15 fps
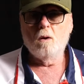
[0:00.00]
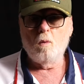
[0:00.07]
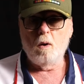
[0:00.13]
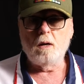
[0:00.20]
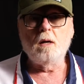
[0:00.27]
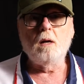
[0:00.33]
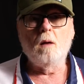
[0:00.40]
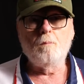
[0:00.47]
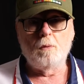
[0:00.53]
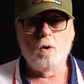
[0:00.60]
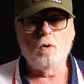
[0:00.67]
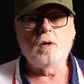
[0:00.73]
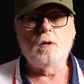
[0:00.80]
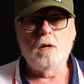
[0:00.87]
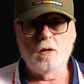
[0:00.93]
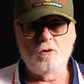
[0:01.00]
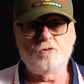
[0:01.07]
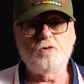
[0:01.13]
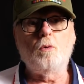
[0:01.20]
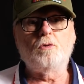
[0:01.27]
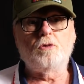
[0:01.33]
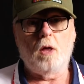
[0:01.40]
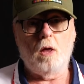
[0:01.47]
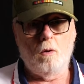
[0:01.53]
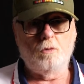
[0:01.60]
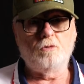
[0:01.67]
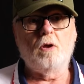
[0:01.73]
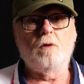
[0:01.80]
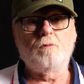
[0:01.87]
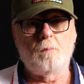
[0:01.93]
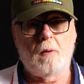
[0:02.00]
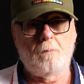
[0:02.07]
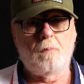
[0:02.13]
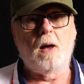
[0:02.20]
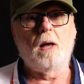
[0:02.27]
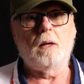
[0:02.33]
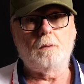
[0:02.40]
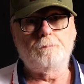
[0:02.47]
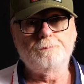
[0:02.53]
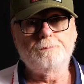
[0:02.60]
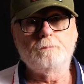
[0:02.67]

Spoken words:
Waking up and looking down to see what the hell was left of my body.